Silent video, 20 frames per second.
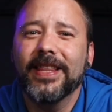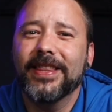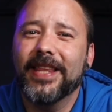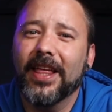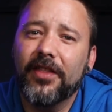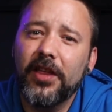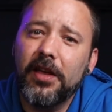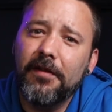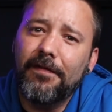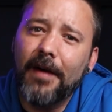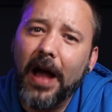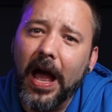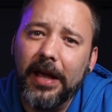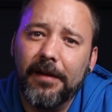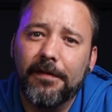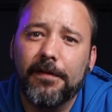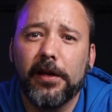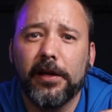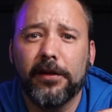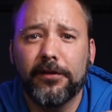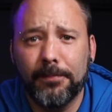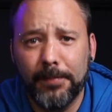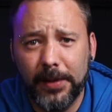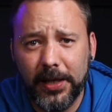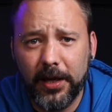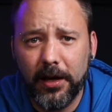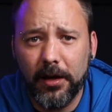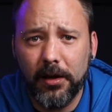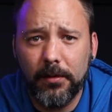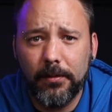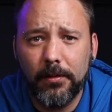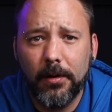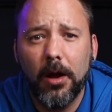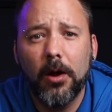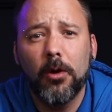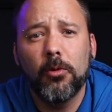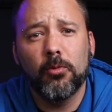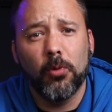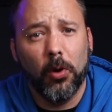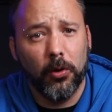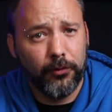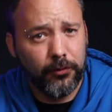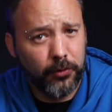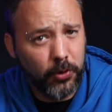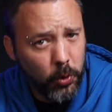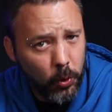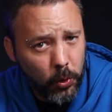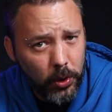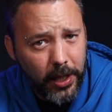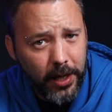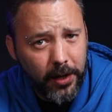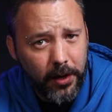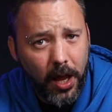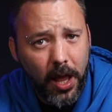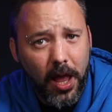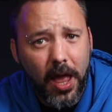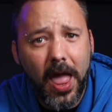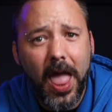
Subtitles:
The D5 is bigger, runs cooler,